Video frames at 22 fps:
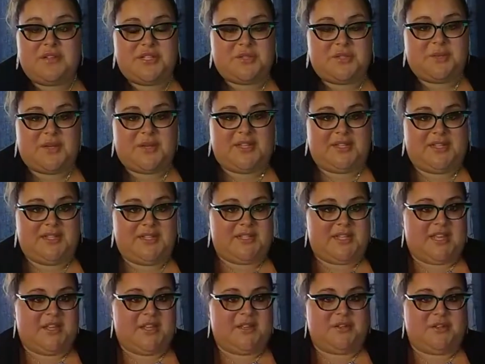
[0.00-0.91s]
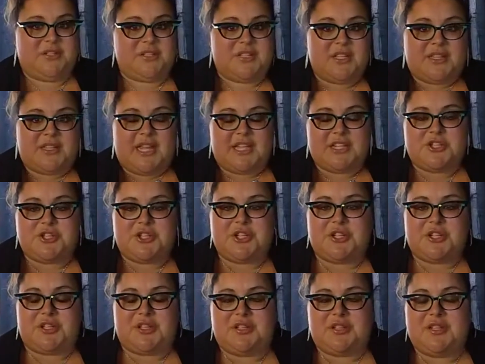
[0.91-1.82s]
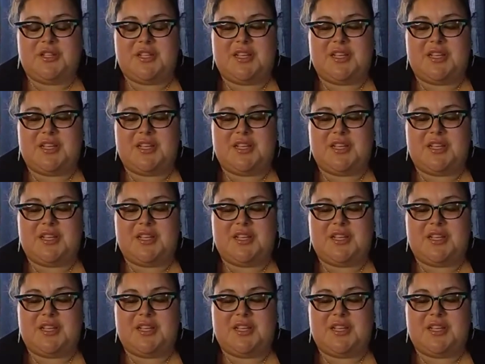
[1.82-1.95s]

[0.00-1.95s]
as well as other celestial